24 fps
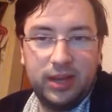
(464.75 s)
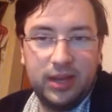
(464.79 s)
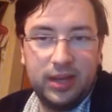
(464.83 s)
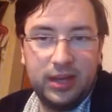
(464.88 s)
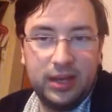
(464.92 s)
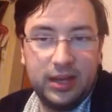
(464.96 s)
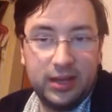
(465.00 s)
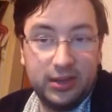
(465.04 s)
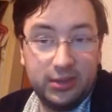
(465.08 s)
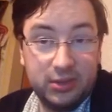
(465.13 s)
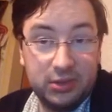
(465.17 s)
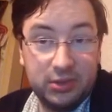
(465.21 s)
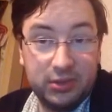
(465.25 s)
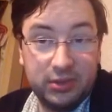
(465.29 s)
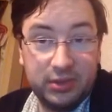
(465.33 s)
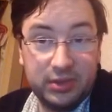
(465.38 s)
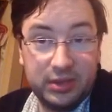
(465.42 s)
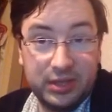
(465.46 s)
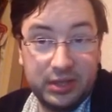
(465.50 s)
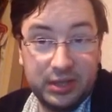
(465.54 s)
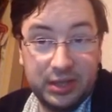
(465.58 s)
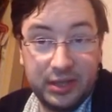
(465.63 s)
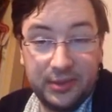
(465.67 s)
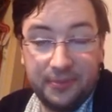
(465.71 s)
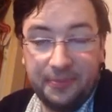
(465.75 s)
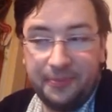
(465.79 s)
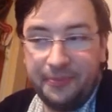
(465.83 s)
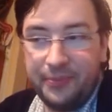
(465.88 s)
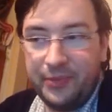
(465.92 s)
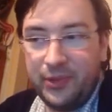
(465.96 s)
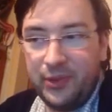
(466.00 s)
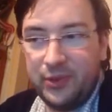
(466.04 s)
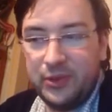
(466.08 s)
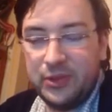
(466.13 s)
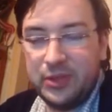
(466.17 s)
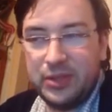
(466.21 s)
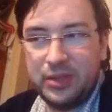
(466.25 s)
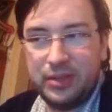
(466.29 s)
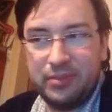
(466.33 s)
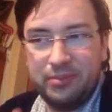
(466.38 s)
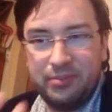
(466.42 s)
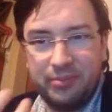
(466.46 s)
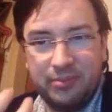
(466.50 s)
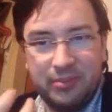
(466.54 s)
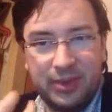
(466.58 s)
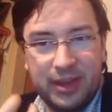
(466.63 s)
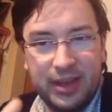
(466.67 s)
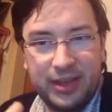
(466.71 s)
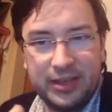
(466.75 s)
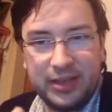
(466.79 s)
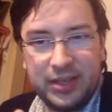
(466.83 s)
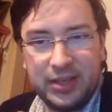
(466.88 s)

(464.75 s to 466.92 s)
licorice root in it, which has